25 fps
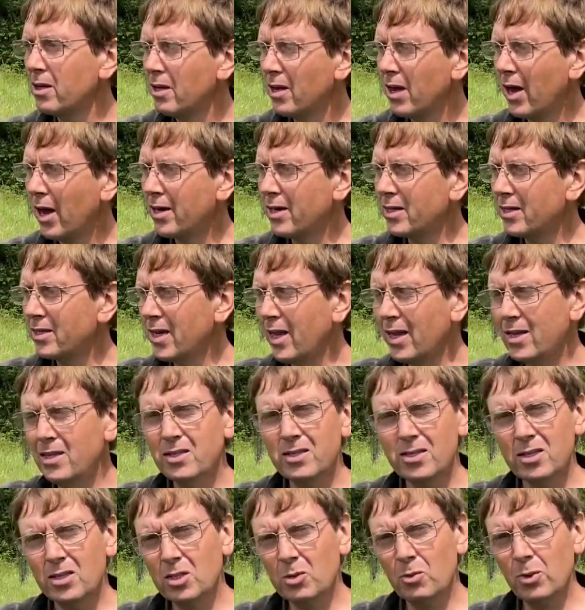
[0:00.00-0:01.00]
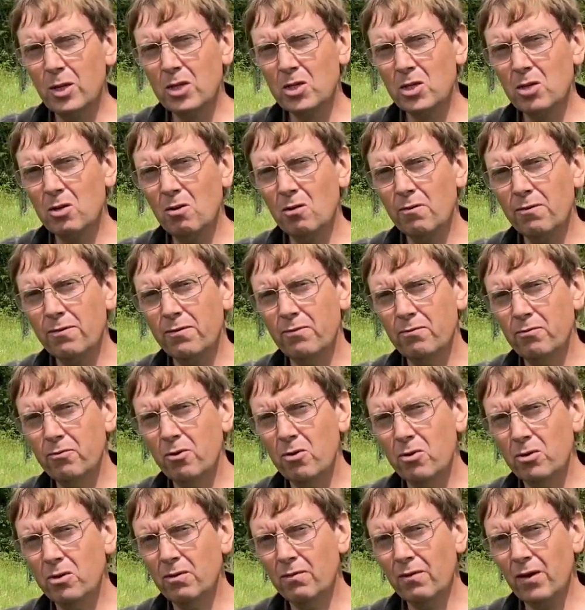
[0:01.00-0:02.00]
and it tends to switch off
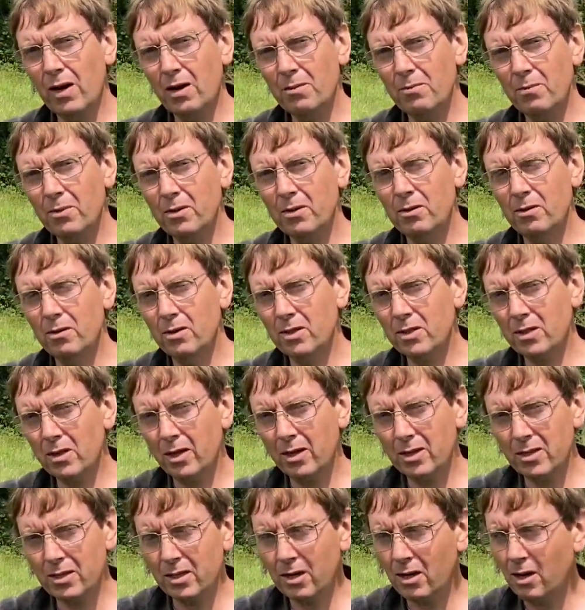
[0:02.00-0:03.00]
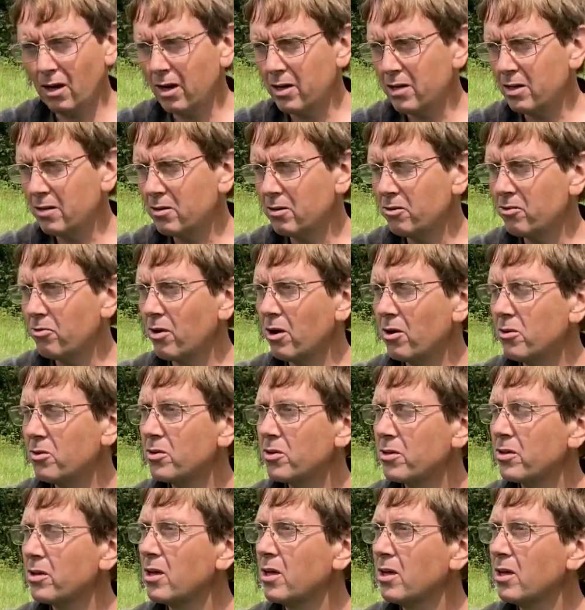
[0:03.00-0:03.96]
root development, cytokinin growth,